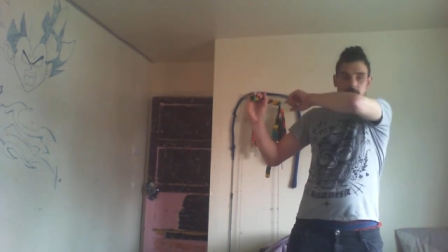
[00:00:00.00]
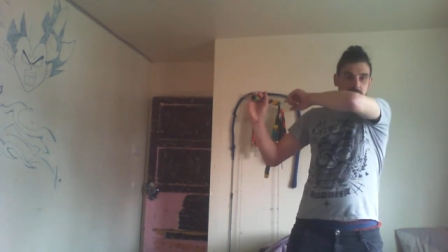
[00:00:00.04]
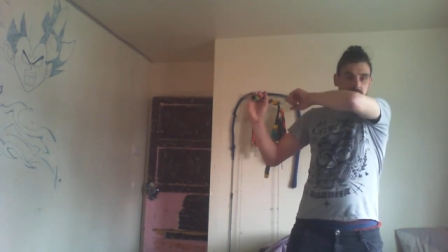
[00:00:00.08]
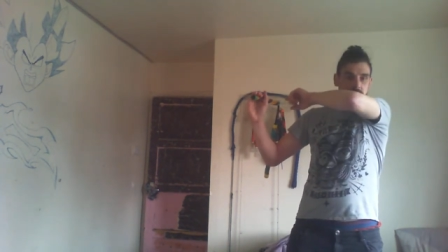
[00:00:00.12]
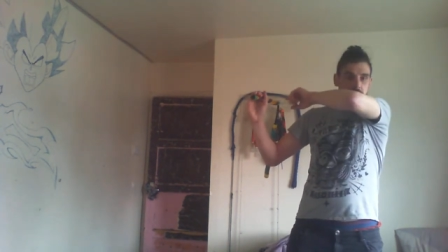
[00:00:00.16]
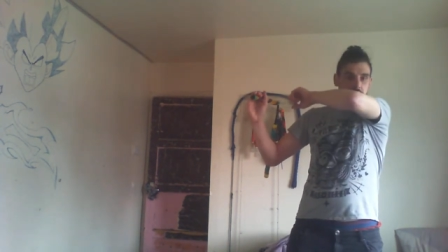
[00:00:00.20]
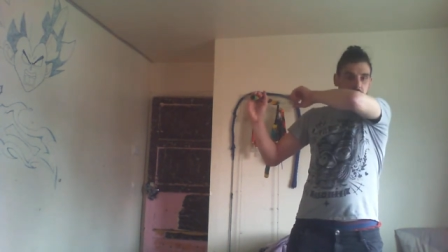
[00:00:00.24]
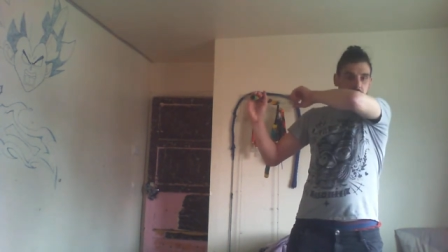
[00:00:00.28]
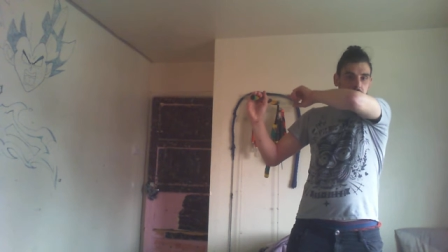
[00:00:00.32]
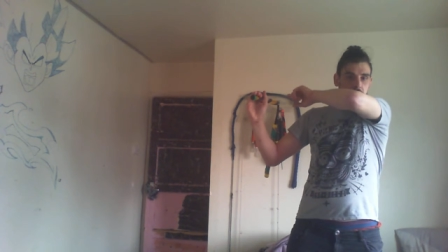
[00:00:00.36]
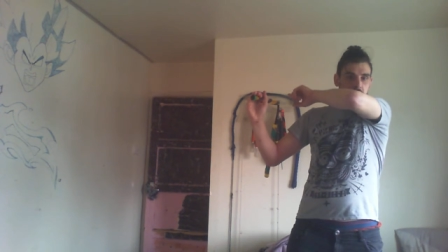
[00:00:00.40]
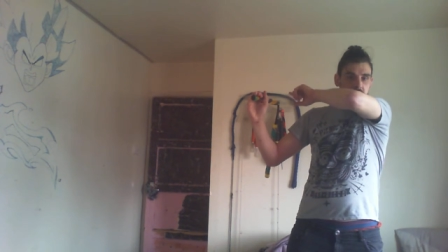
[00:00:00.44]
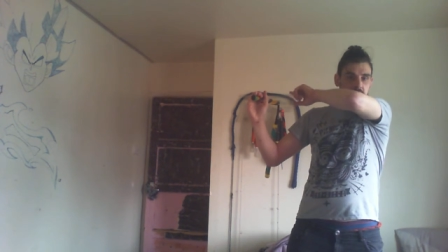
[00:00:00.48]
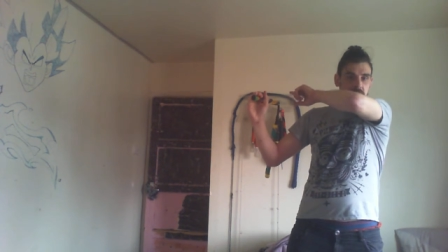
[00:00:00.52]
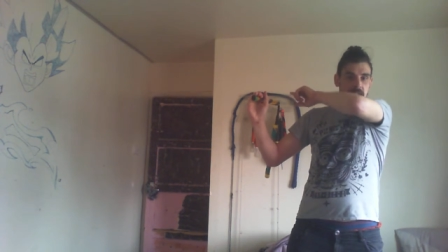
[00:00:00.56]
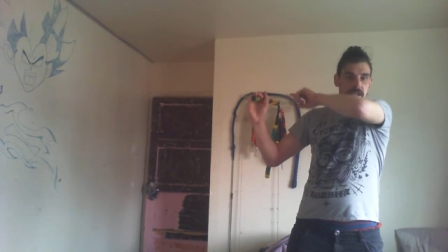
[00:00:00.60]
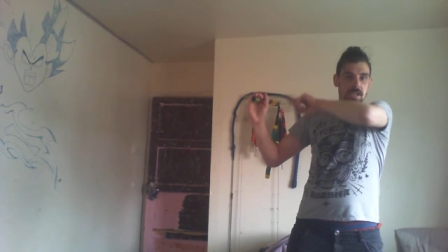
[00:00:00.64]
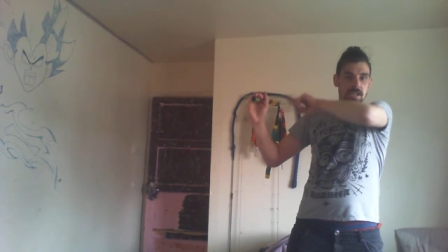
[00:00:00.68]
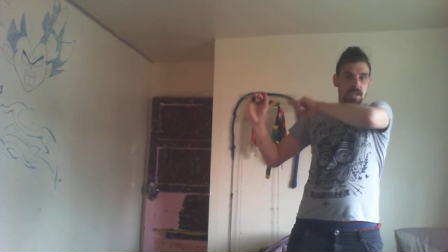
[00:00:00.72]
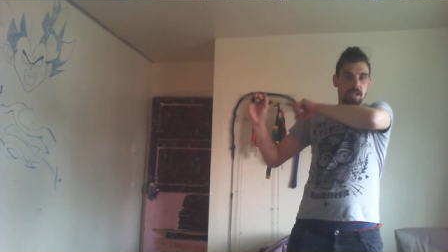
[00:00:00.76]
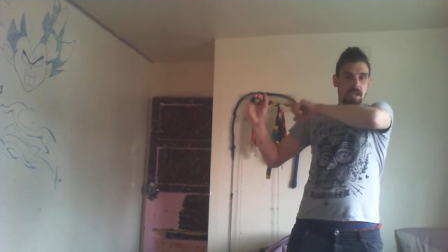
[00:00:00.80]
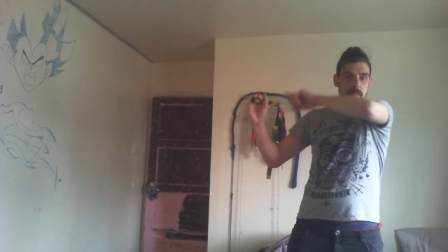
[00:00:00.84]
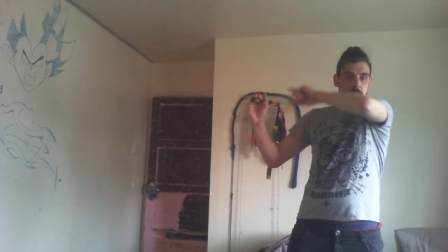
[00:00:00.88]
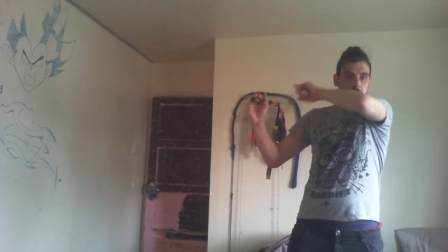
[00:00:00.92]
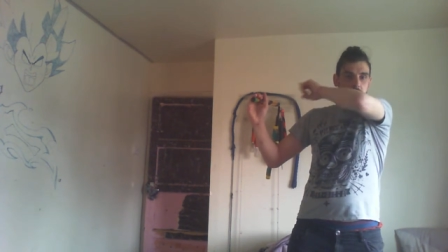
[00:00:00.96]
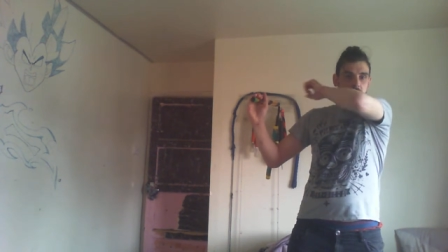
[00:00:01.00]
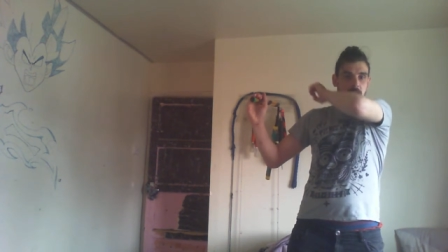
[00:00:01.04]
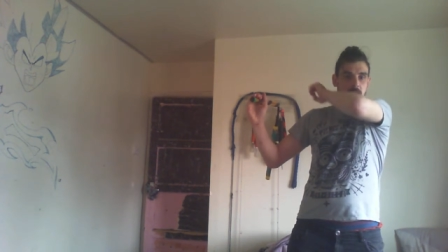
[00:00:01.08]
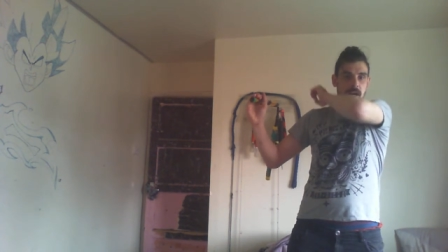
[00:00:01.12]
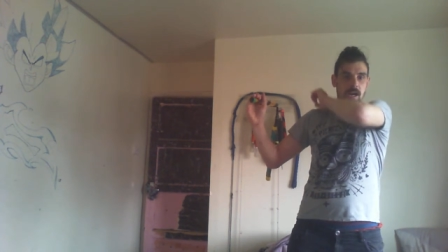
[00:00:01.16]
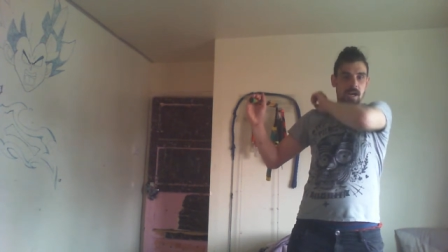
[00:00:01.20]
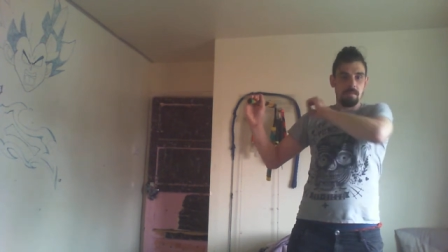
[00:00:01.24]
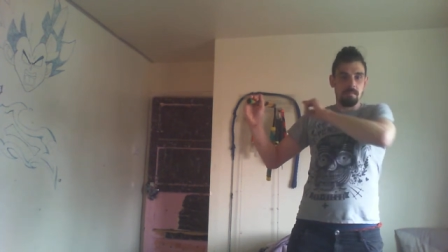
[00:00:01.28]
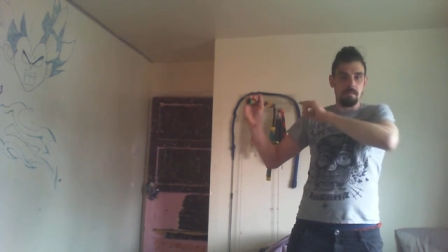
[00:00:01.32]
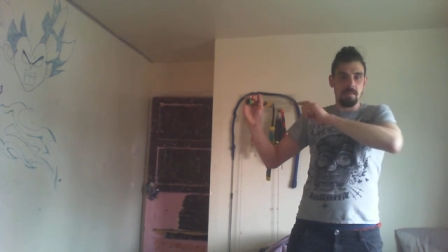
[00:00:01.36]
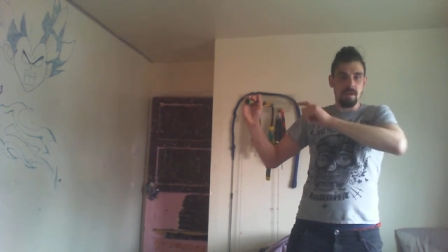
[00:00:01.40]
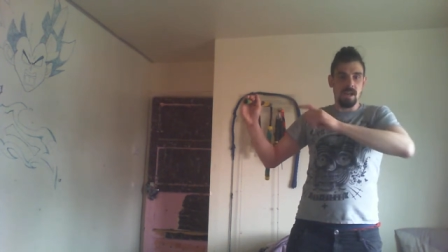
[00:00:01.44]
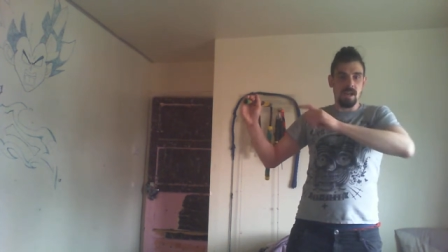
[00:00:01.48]
it's pointing like
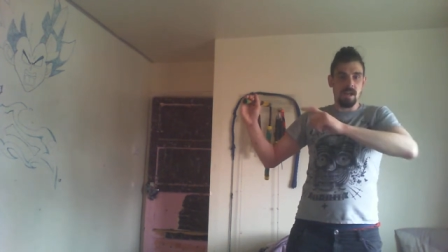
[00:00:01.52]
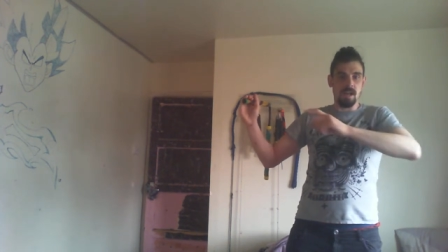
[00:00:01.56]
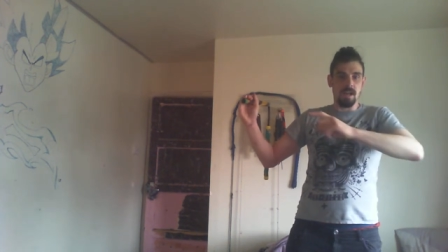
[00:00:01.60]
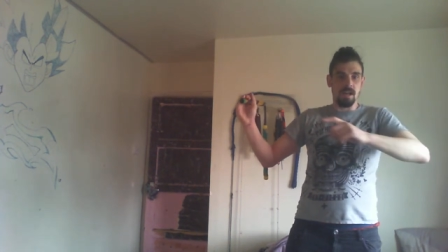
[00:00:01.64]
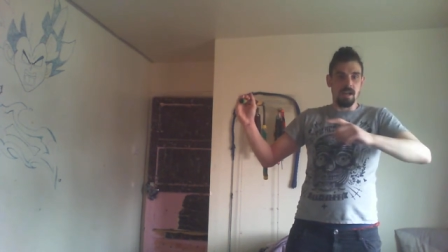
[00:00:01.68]
behind me